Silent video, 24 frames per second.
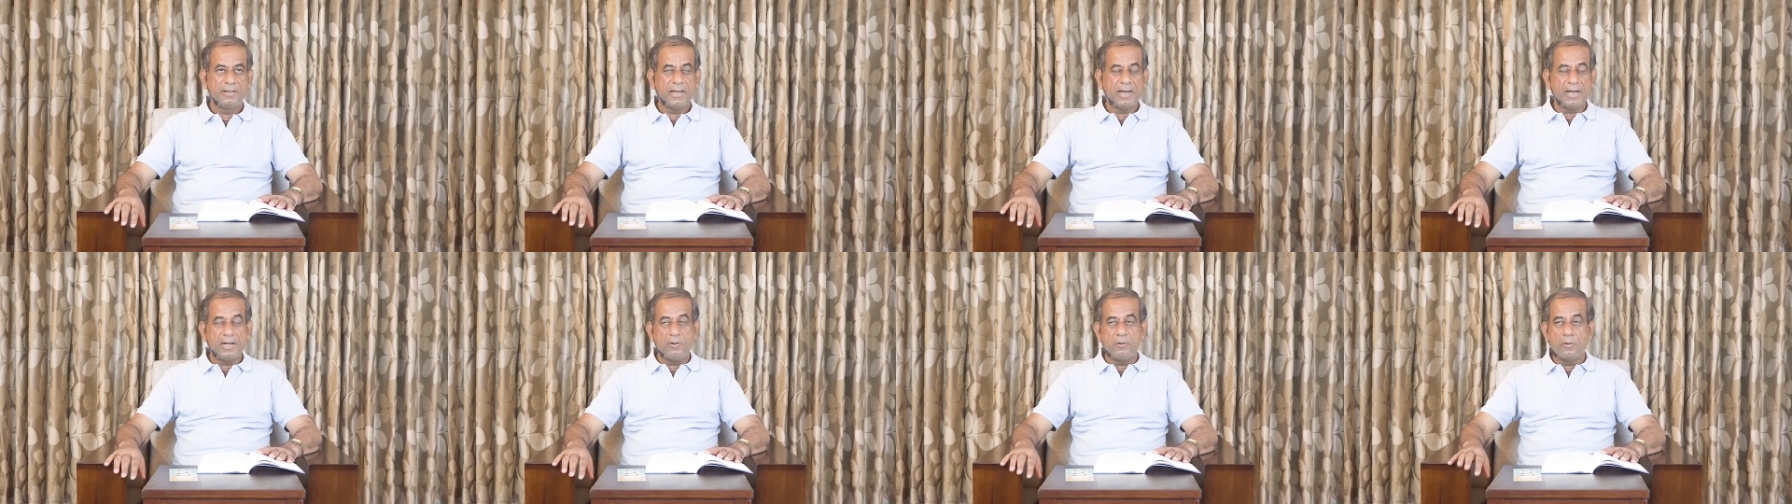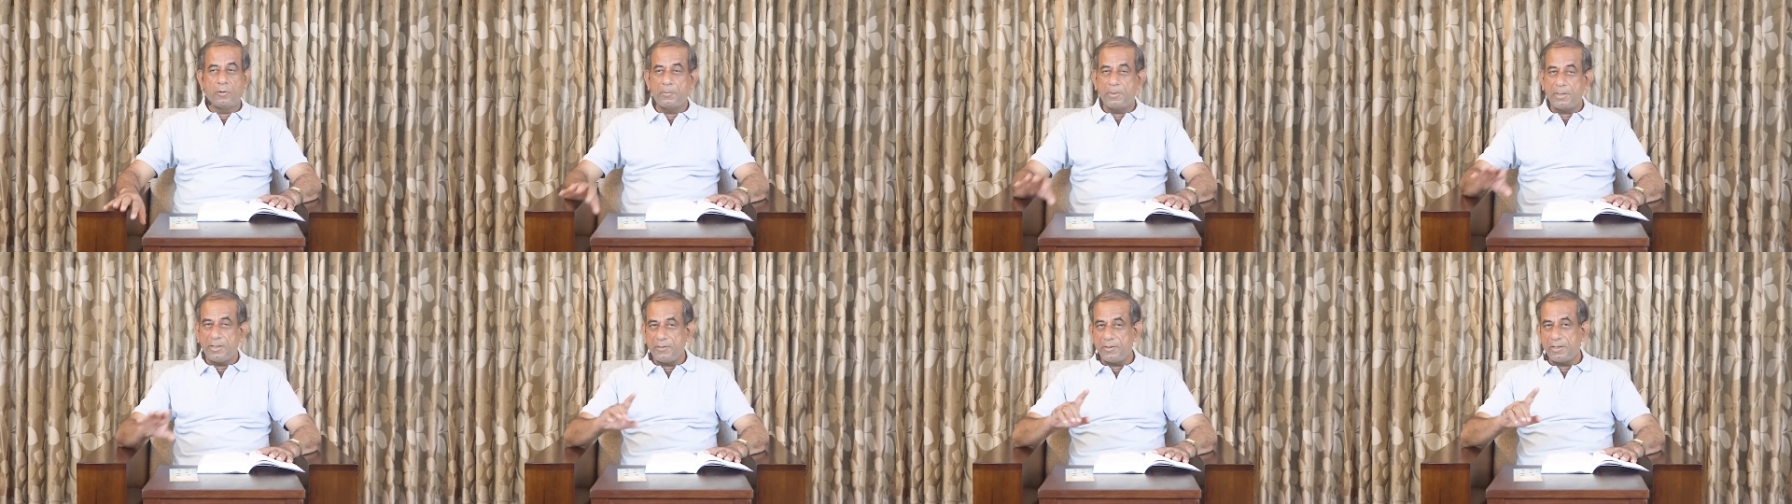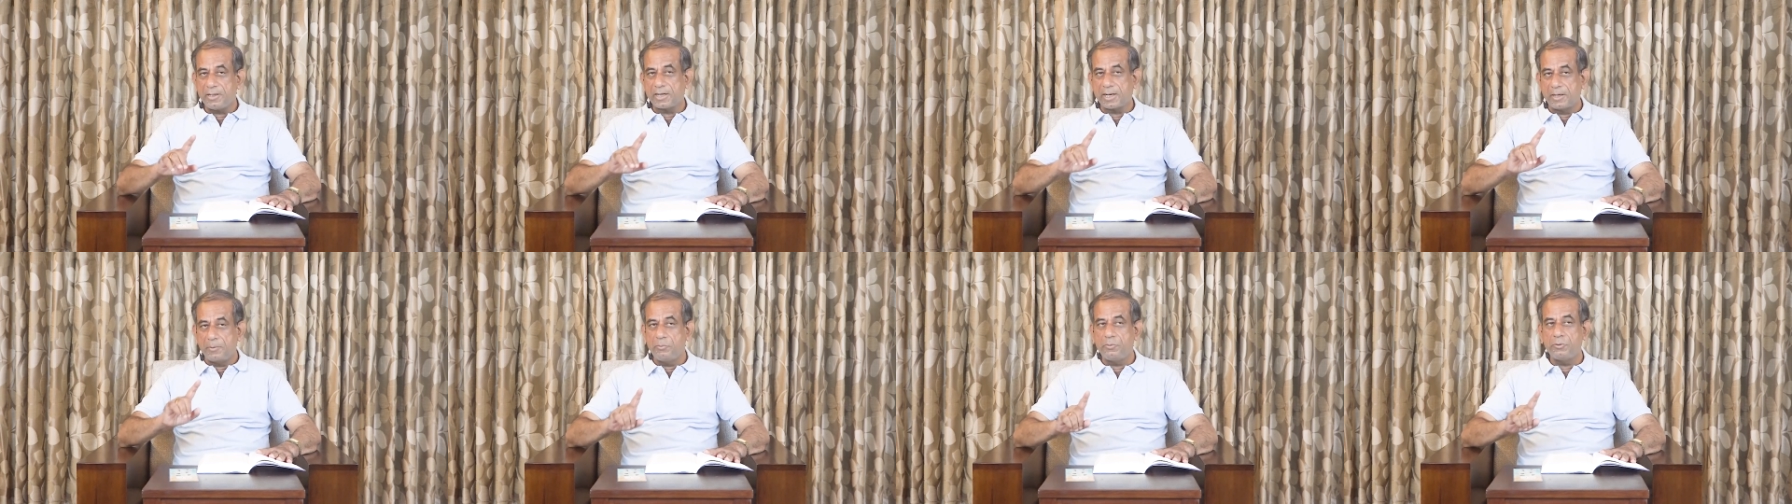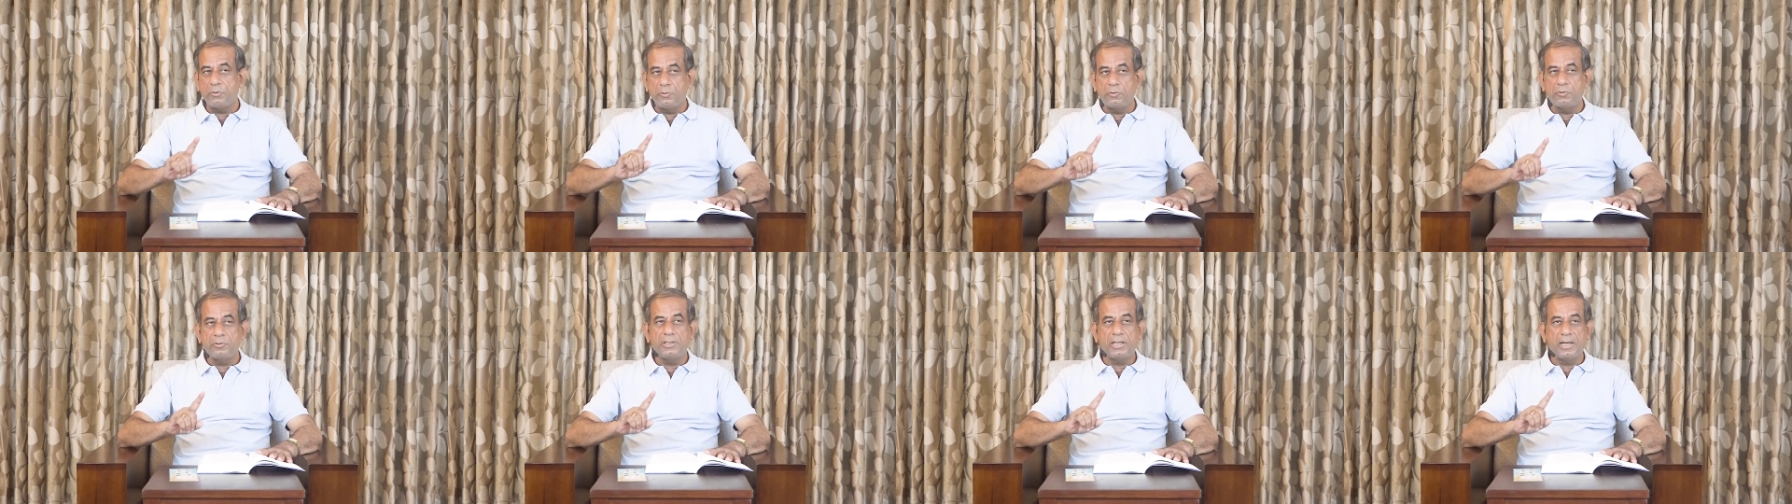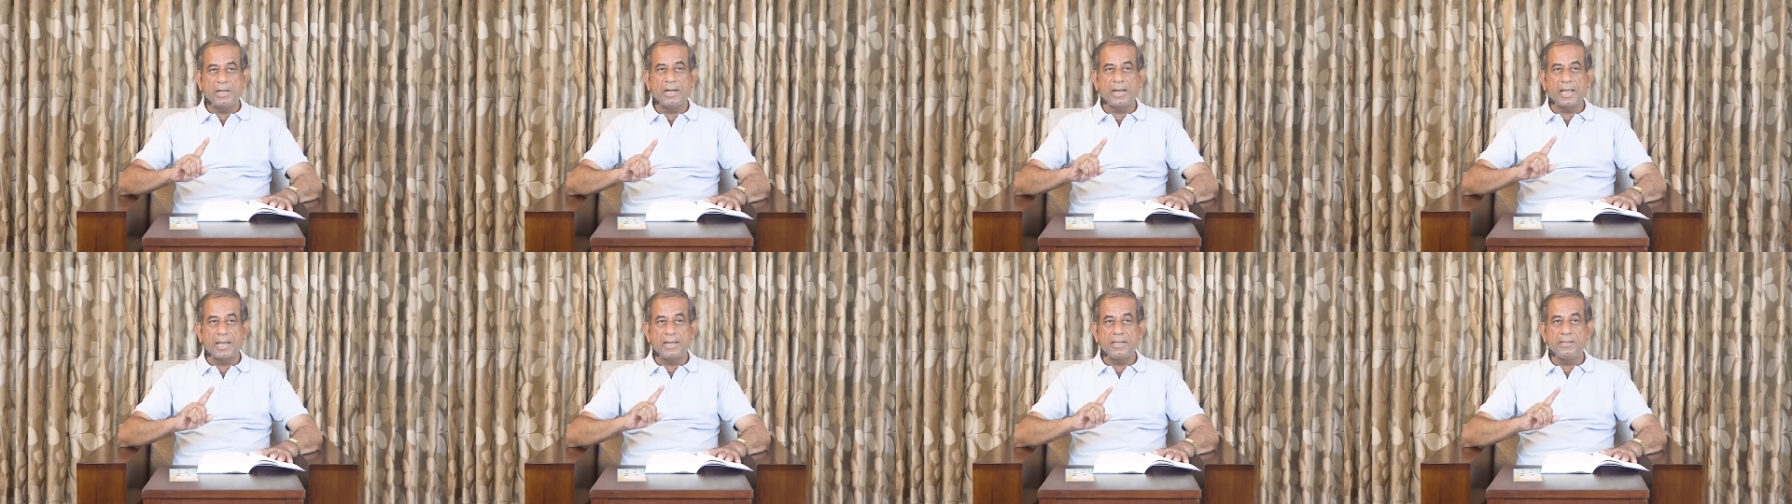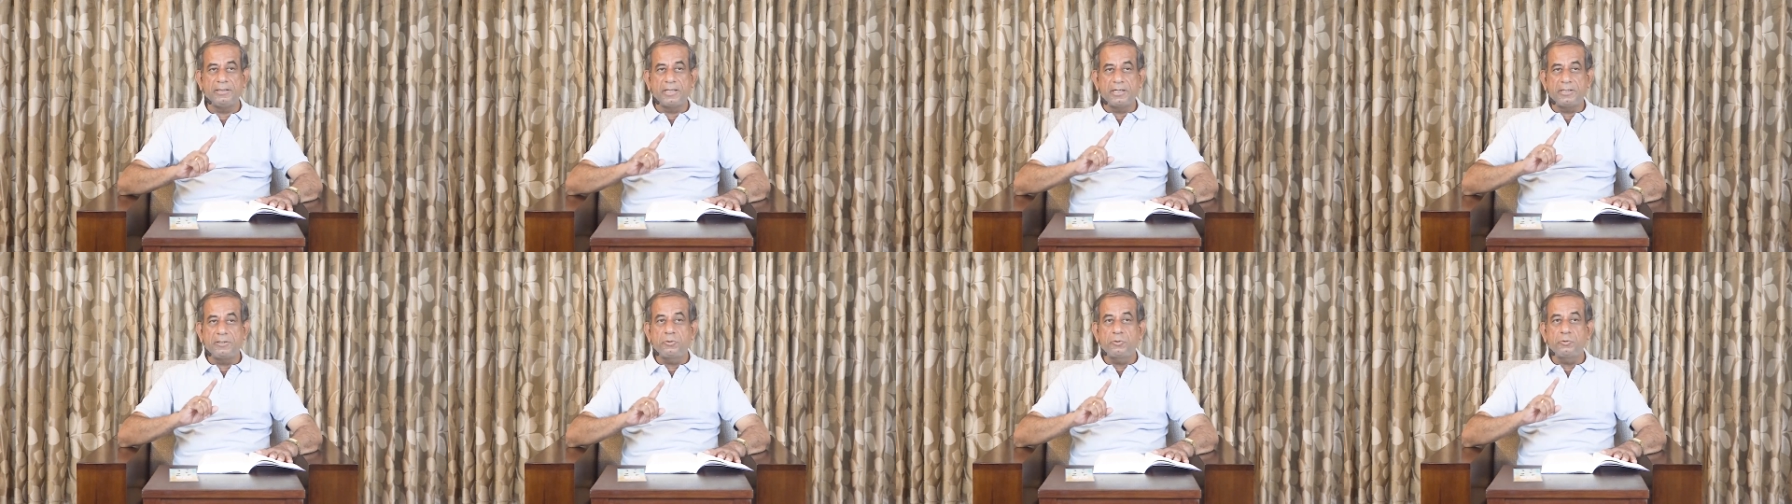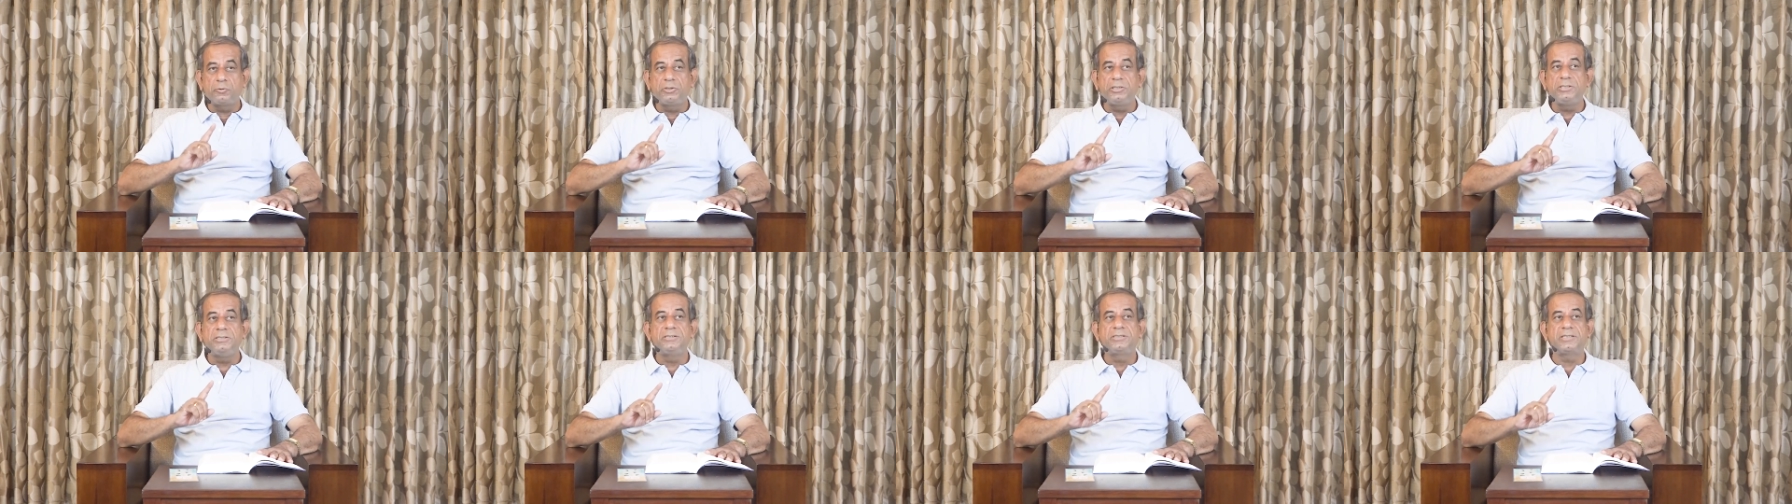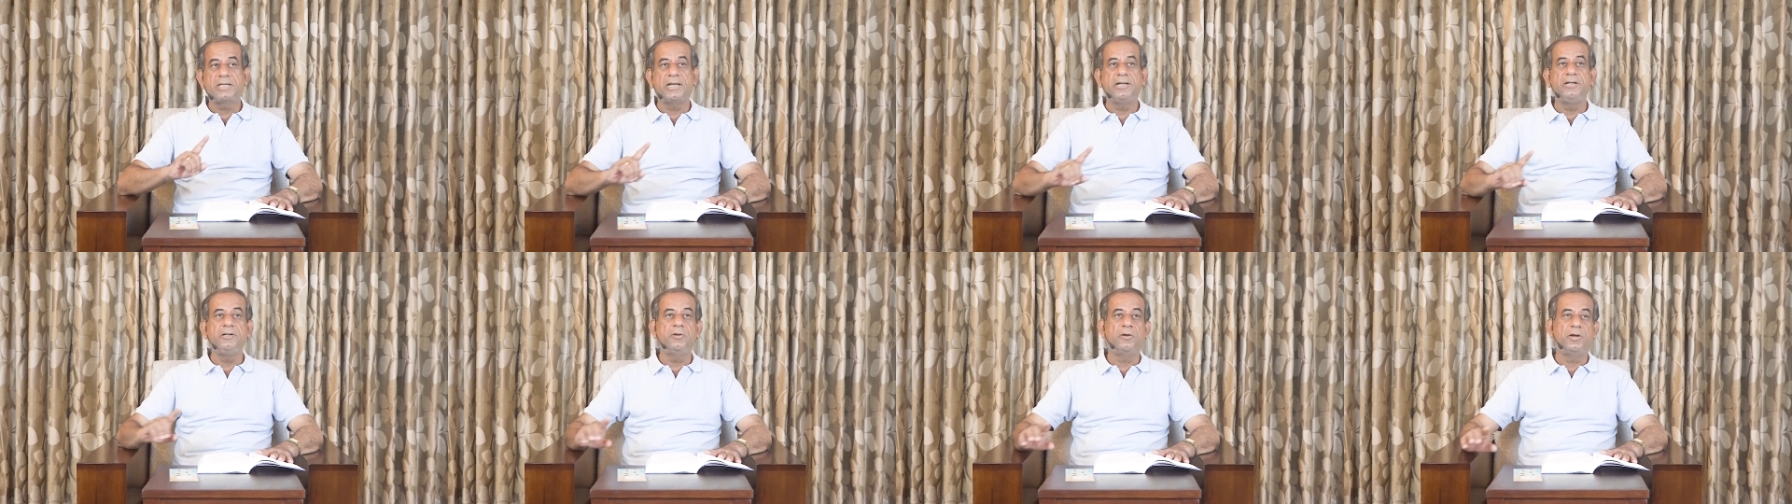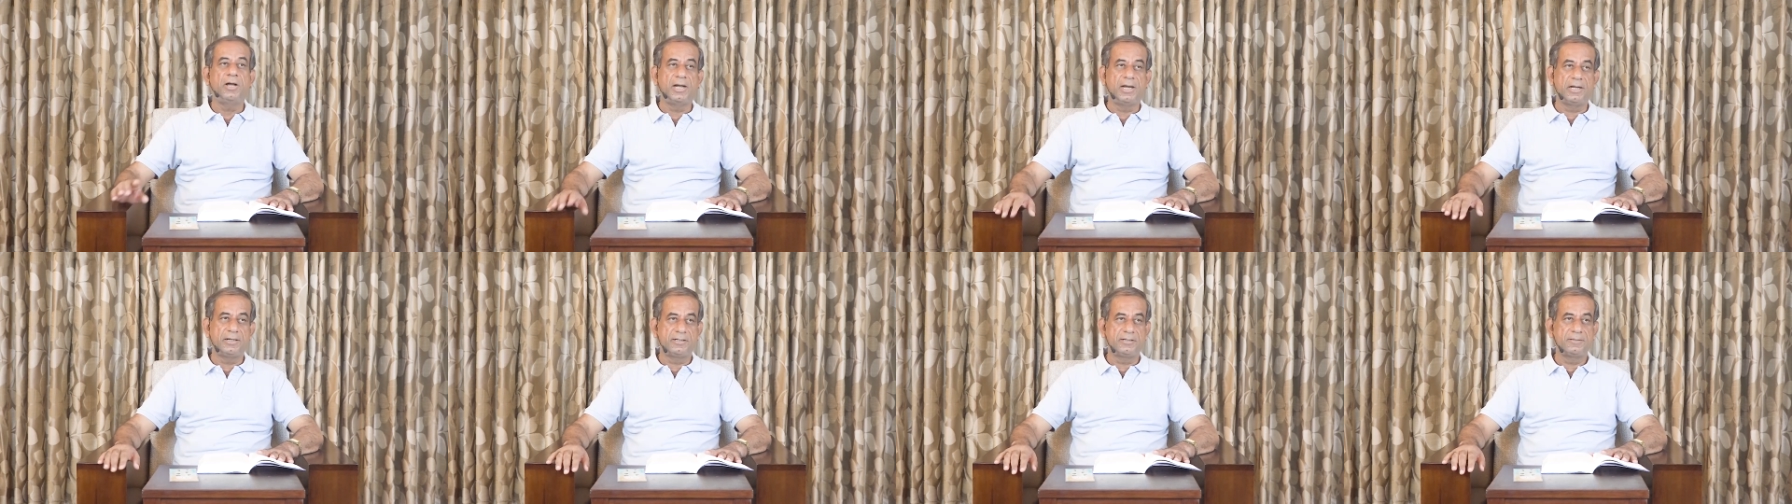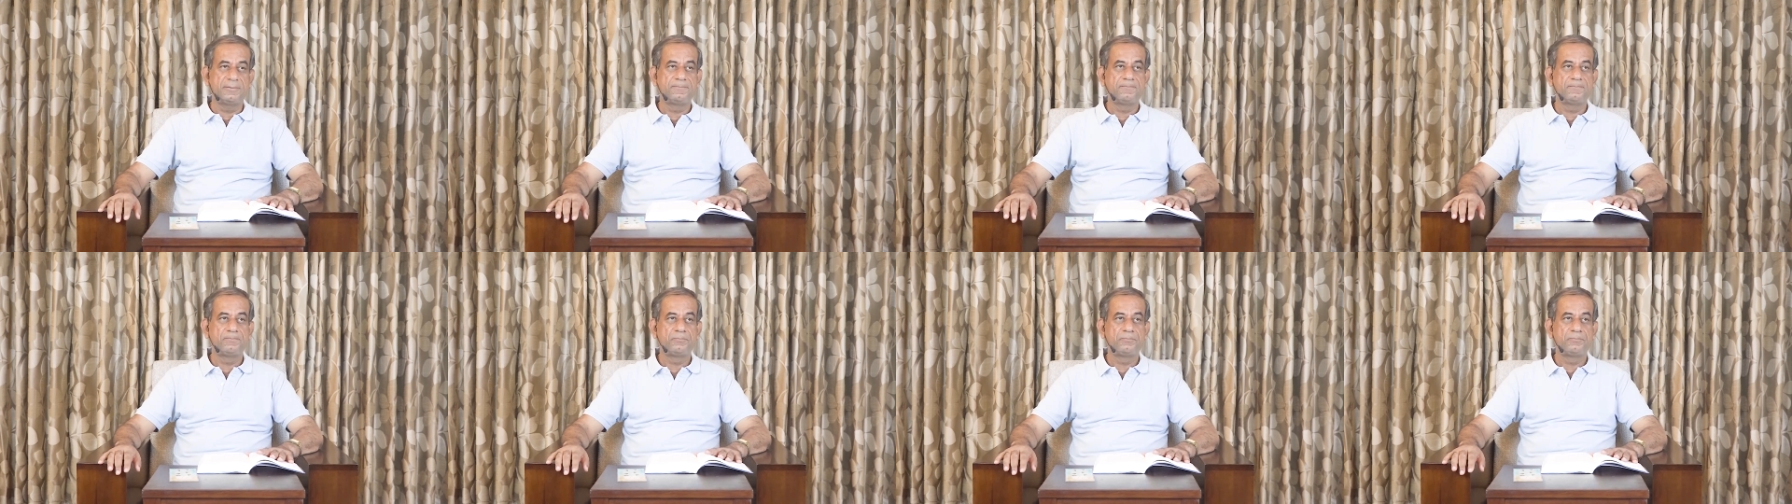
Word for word: and nobody will come to know the lie, the truth inside your heart.